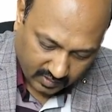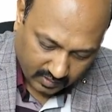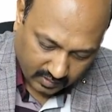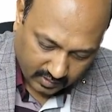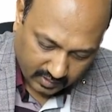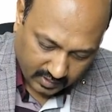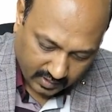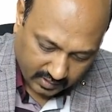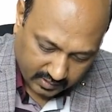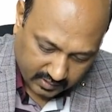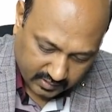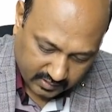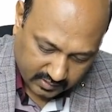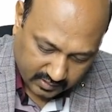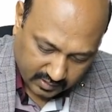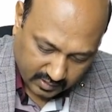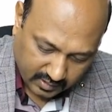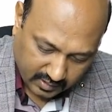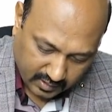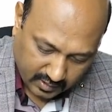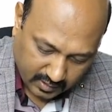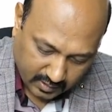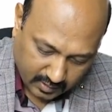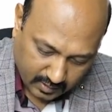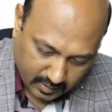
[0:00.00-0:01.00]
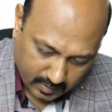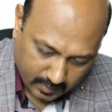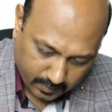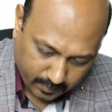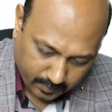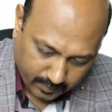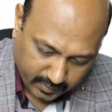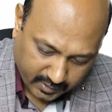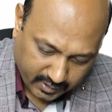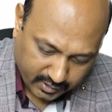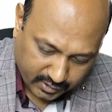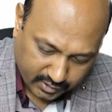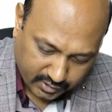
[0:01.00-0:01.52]
That is
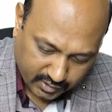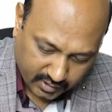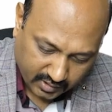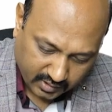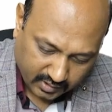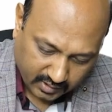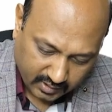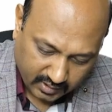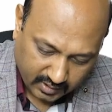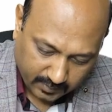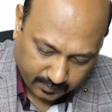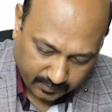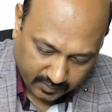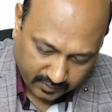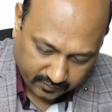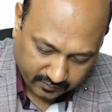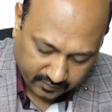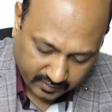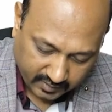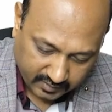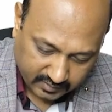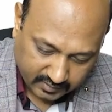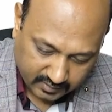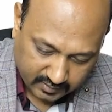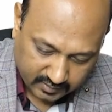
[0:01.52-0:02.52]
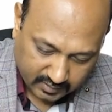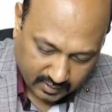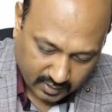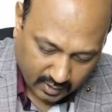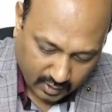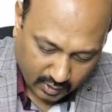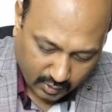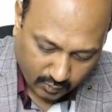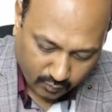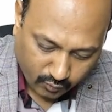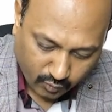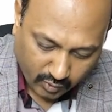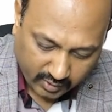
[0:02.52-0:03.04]
pressure epiphysis.
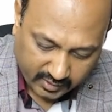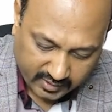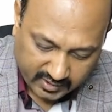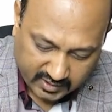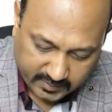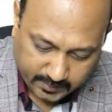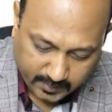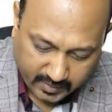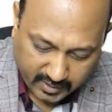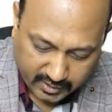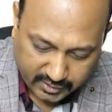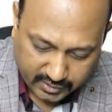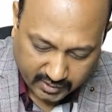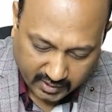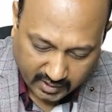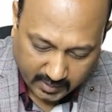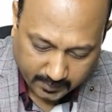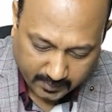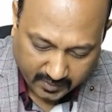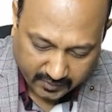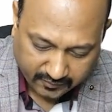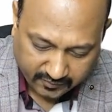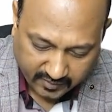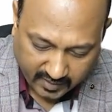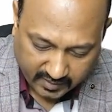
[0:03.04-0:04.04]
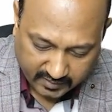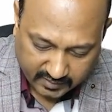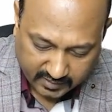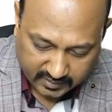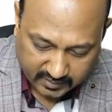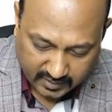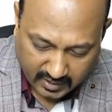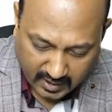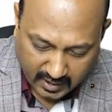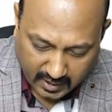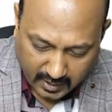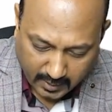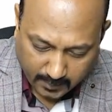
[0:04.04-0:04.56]
What is pressure epiphysis?
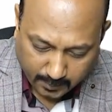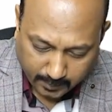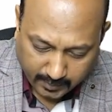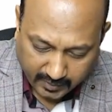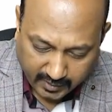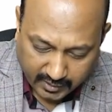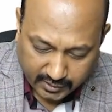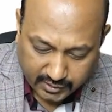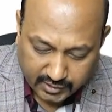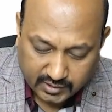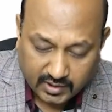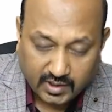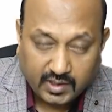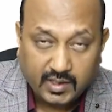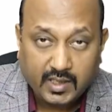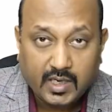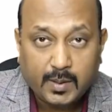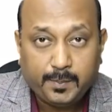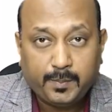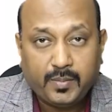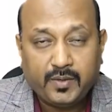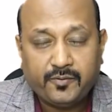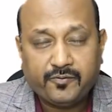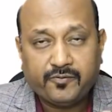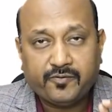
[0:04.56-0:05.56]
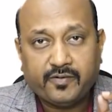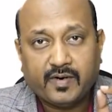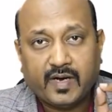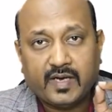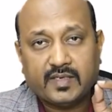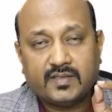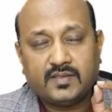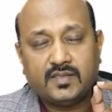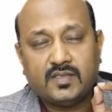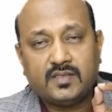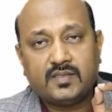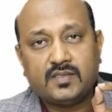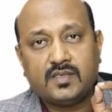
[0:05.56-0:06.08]
Pressure
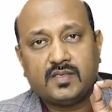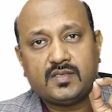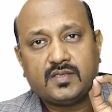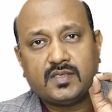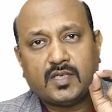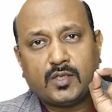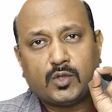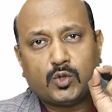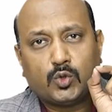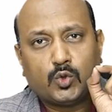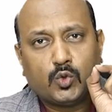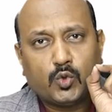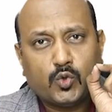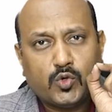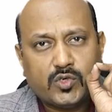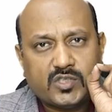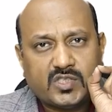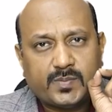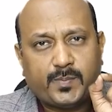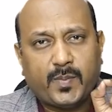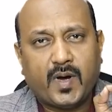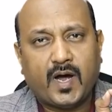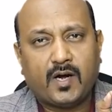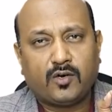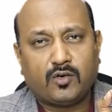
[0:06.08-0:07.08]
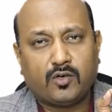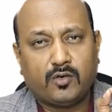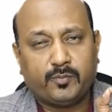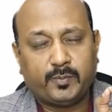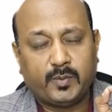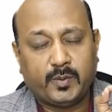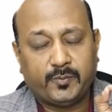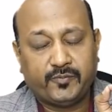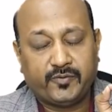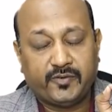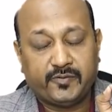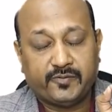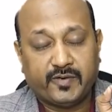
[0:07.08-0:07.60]
epiphysis is those part of
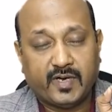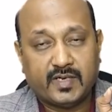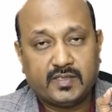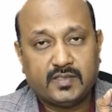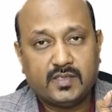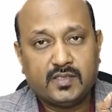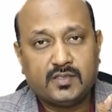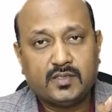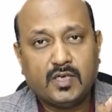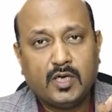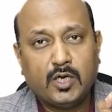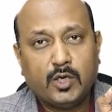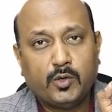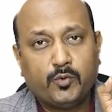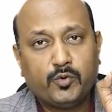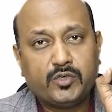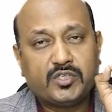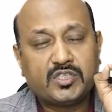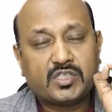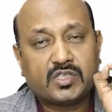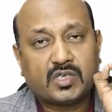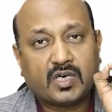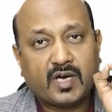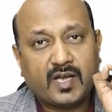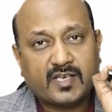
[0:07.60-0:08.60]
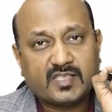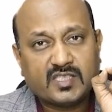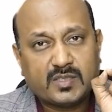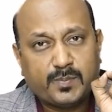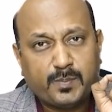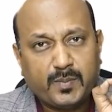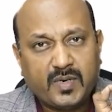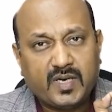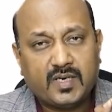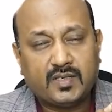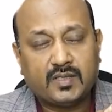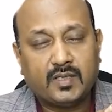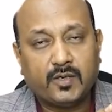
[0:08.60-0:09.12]
epiphysis which
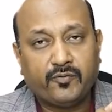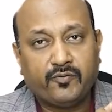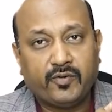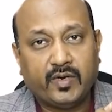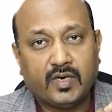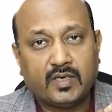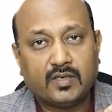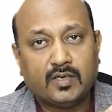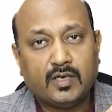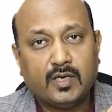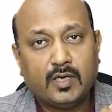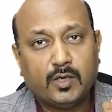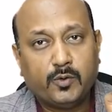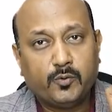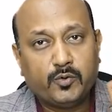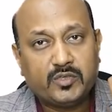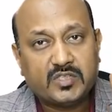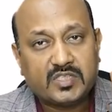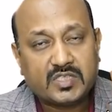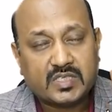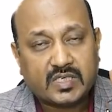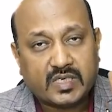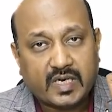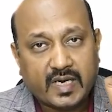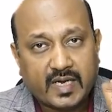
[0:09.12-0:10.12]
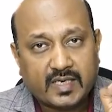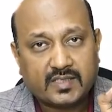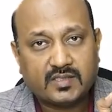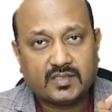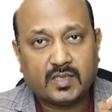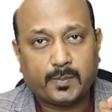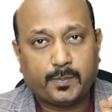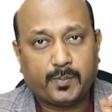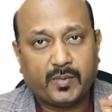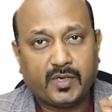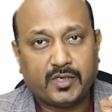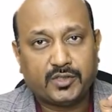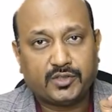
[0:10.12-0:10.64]
transmit the weight, which takes the
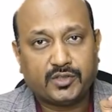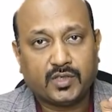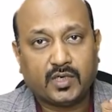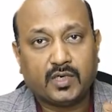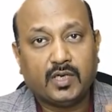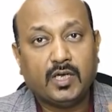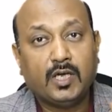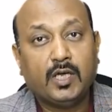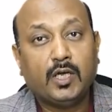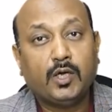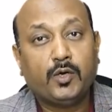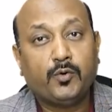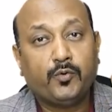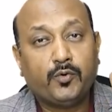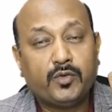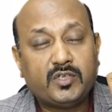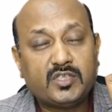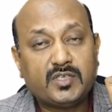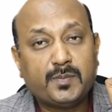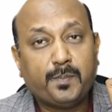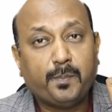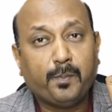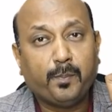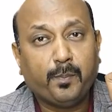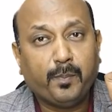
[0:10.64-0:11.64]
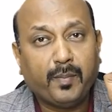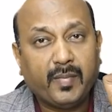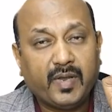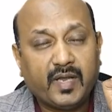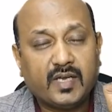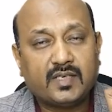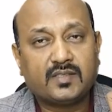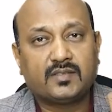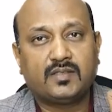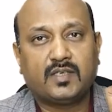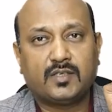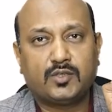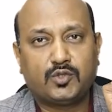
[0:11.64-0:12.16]
pressure, which
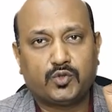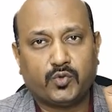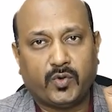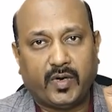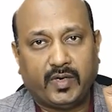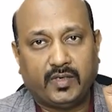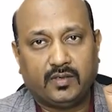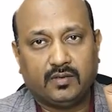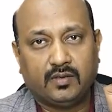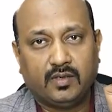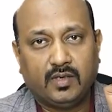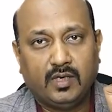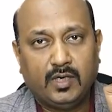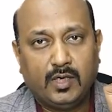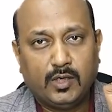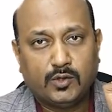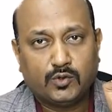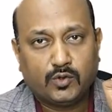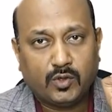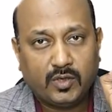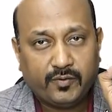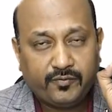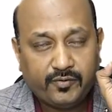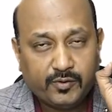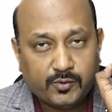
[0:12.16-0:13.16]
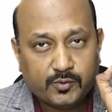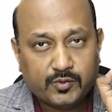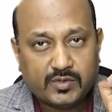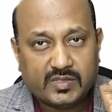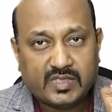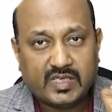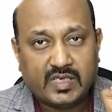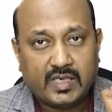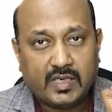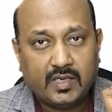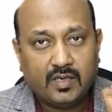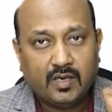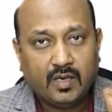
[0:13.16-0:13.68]
makes the joint. So if you
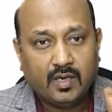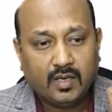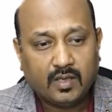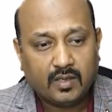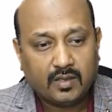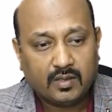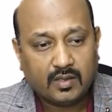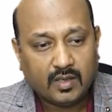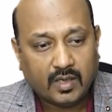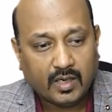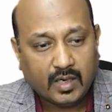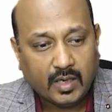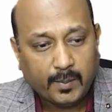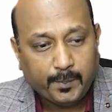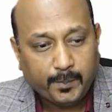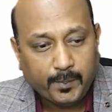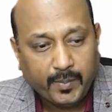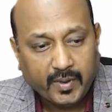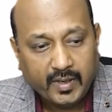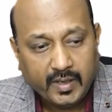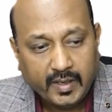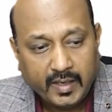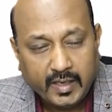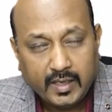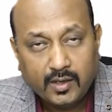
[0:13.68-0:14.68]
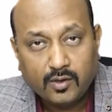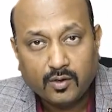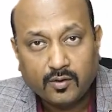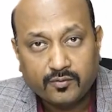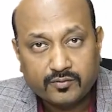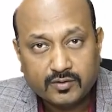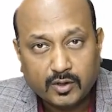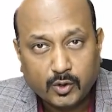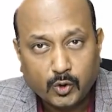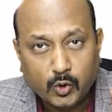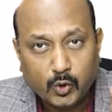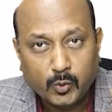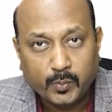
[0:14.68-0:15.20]
see the upper end of
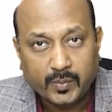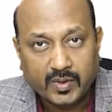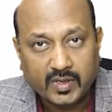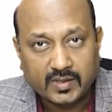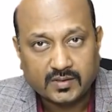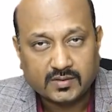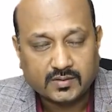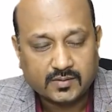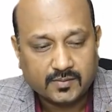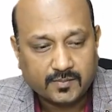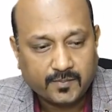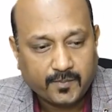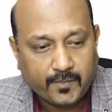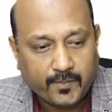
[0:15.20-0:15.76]
the humerus,